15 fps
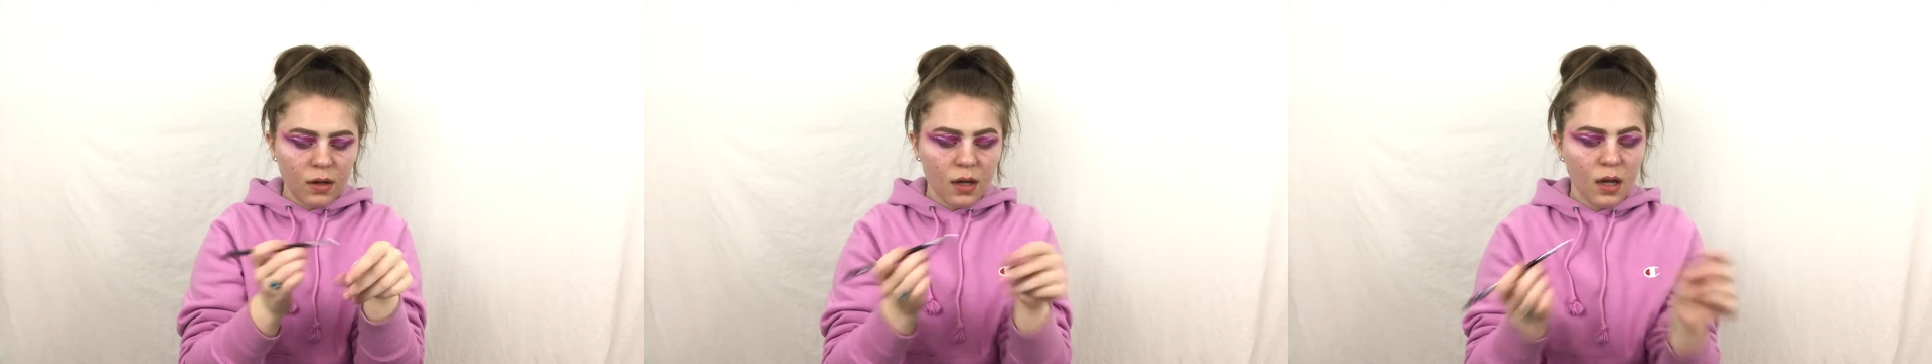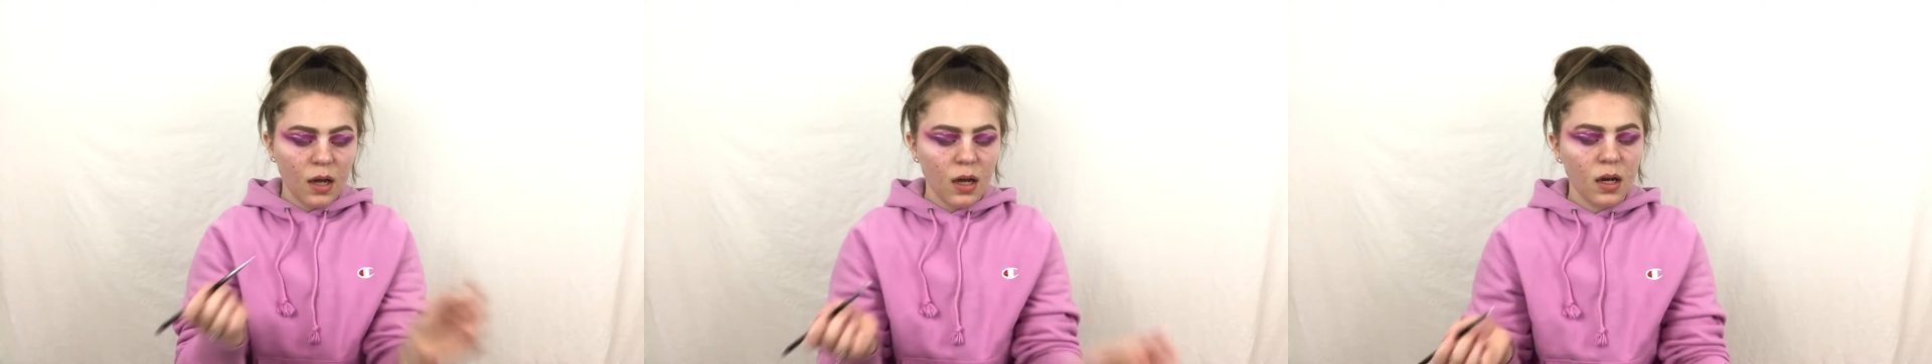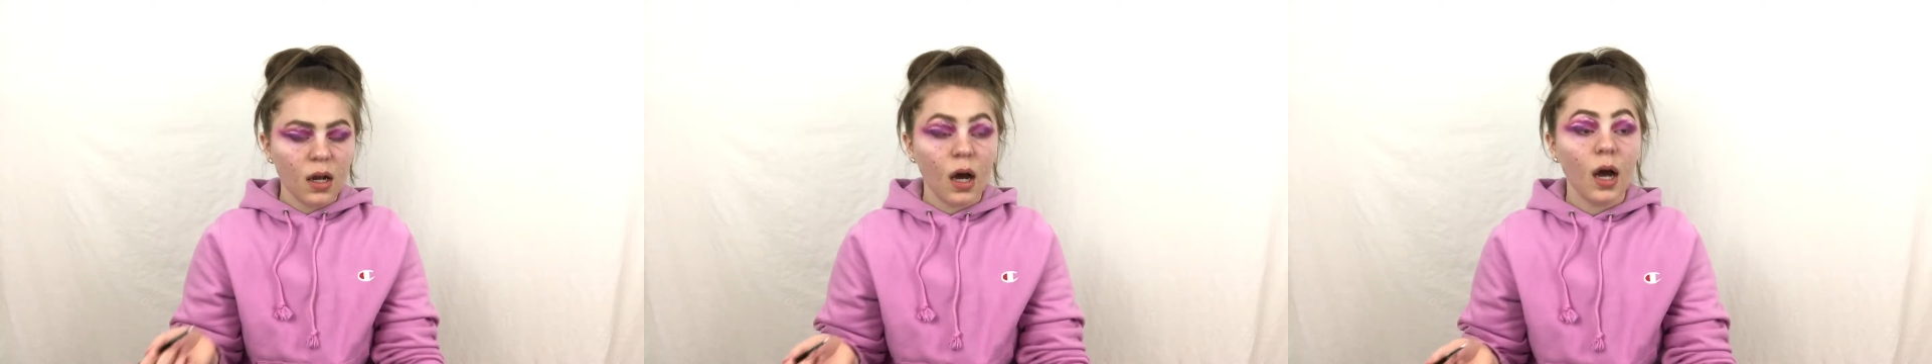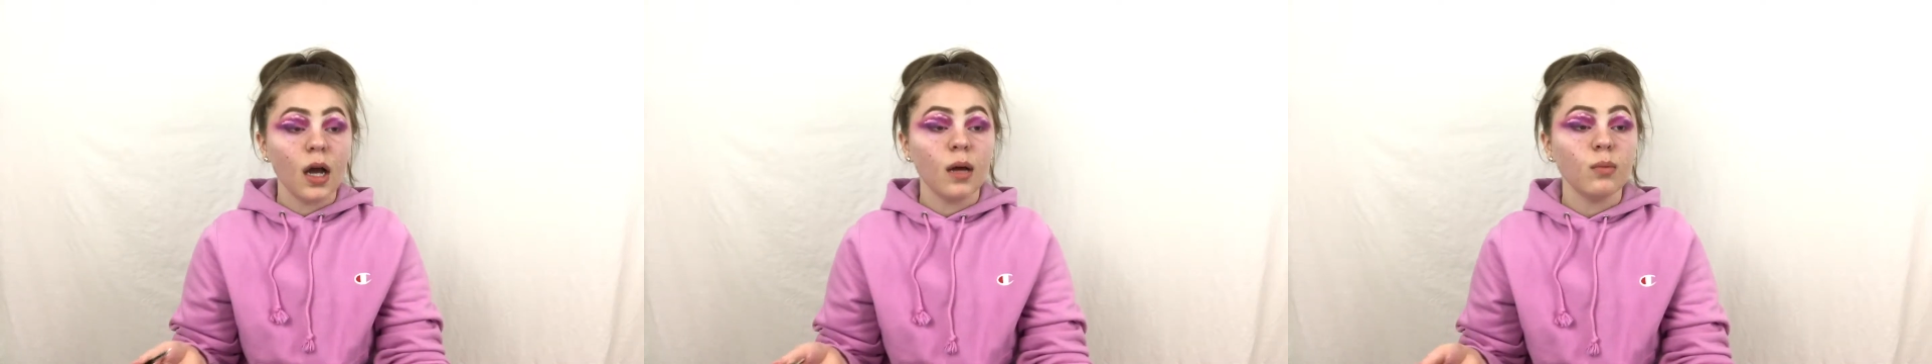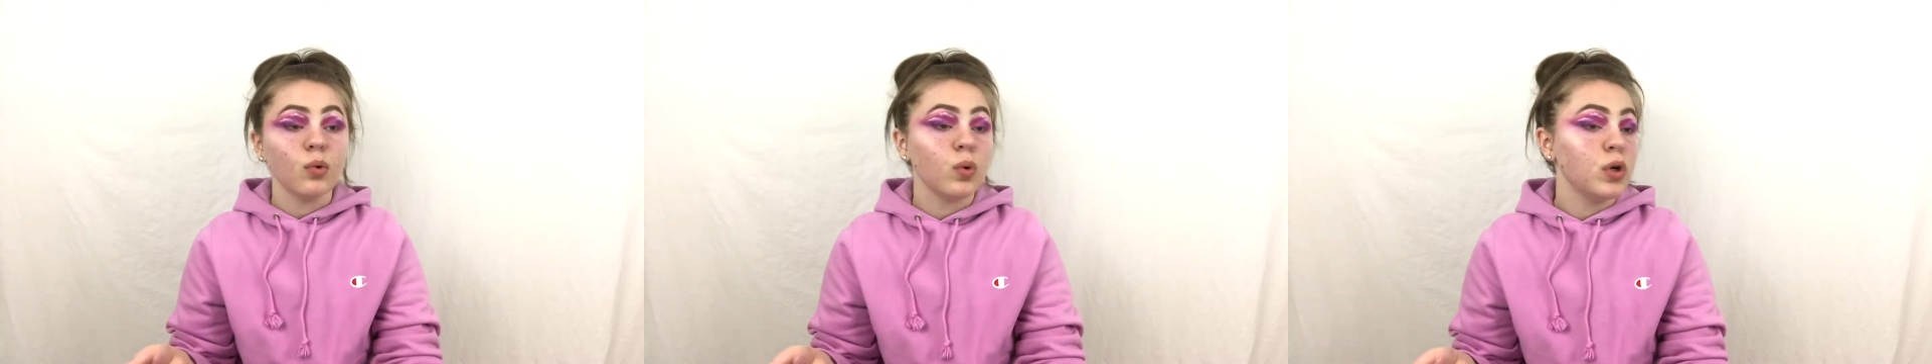and I
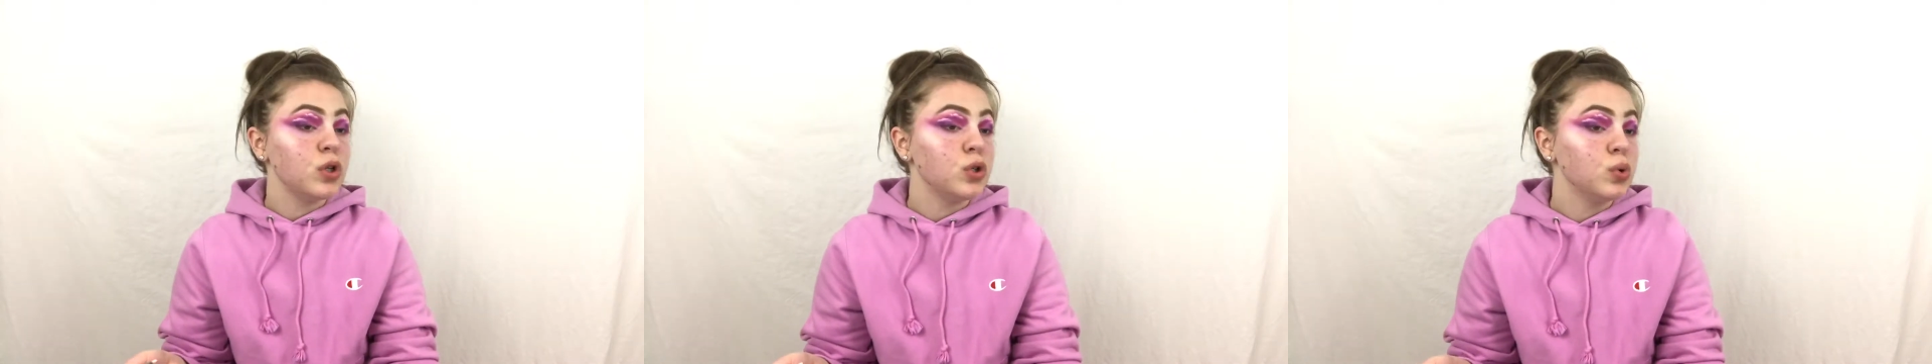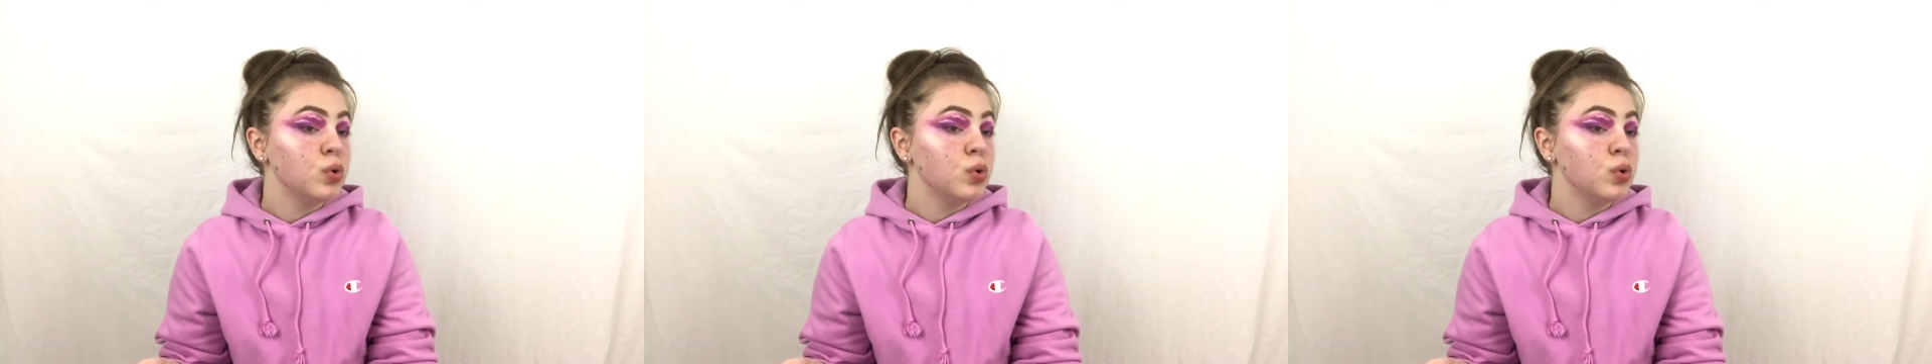am going to